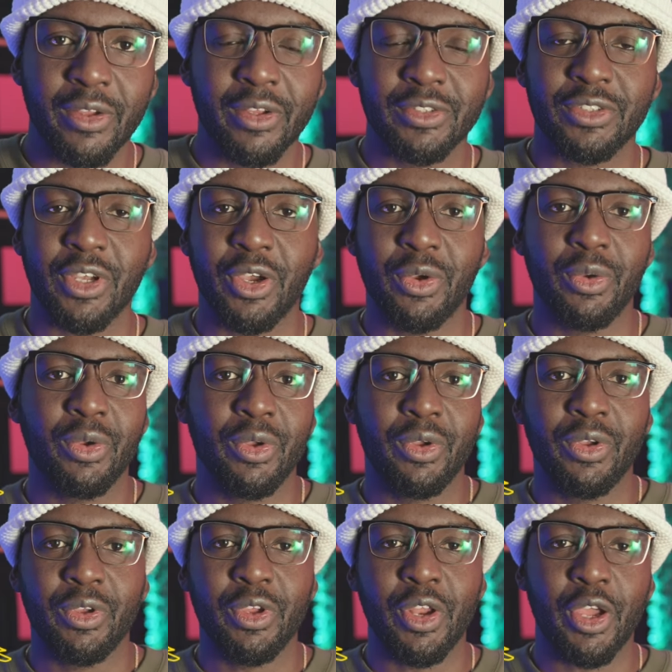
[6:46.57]
So,
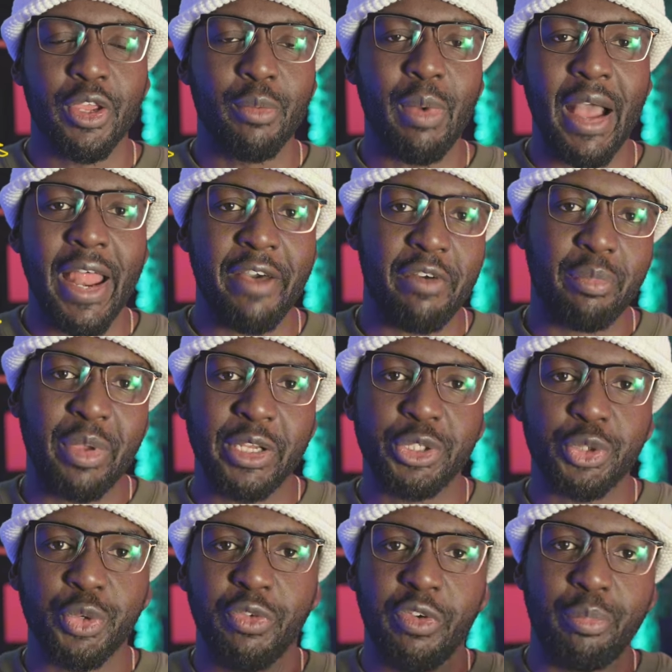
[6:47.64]
you know, you might have a
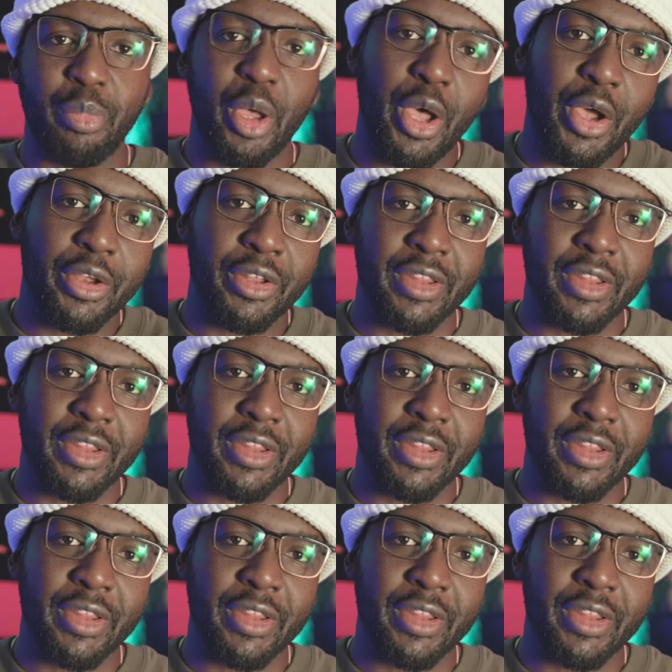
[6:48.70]
picture of a bird